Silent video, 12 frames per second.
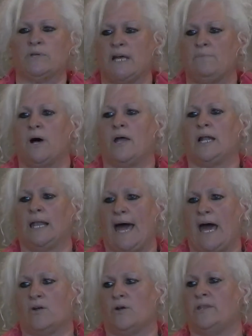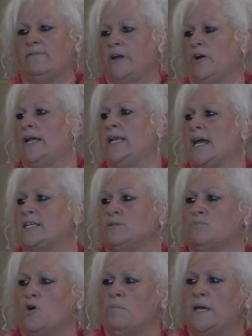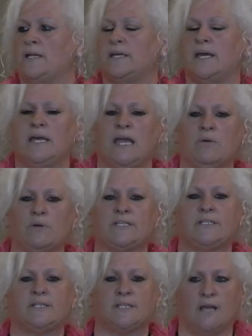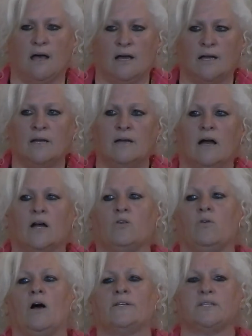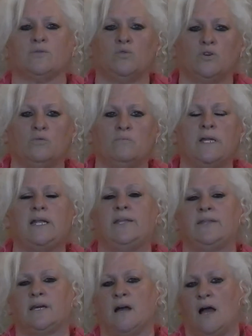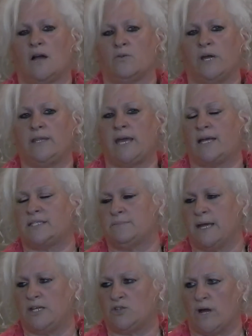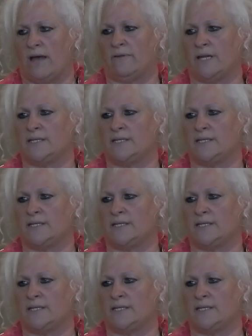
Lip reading: And one minute he was up on a ladder, and the very next moment he was slung across the room and hit the concrete.